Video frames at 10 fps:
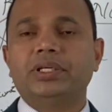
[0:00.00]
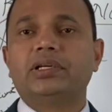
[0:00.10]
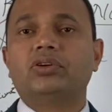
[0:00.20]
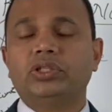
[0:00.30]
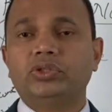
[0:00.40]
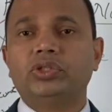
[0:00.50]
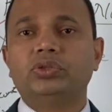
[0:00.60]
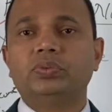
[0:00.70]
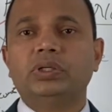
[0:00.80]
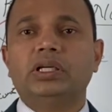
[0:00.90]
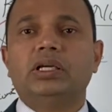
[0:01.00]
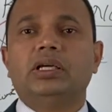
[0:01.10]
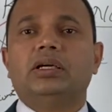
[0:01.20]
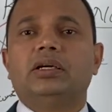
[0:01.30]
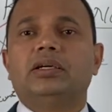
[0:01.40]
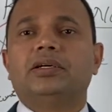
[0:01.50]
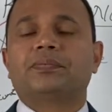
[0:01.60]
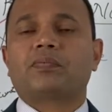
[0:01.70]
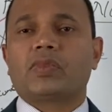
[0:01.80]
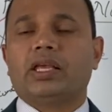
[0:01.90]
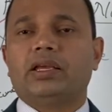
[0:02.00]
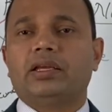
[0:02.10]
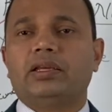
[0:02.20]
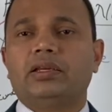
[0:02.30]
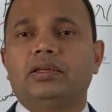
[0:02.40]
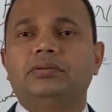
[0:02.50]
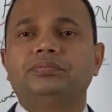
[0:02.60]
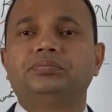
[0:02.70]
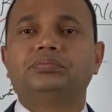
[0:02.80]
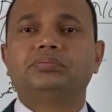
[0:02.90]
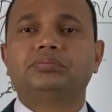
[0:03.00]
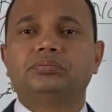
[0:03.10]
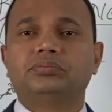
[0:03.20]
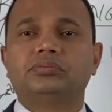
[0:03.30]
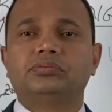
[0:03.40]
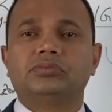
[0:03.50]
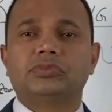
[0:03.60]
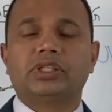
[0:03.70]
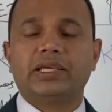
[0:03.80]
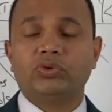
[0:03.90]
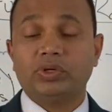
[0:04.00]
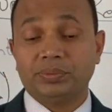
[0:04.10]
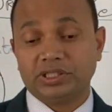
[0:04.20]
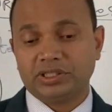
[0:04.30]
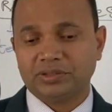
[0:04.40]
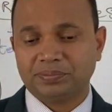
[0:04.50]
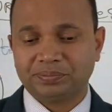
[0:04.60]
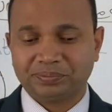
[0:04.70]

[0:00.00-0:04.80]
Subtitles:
here on YouTube. And thank you very much.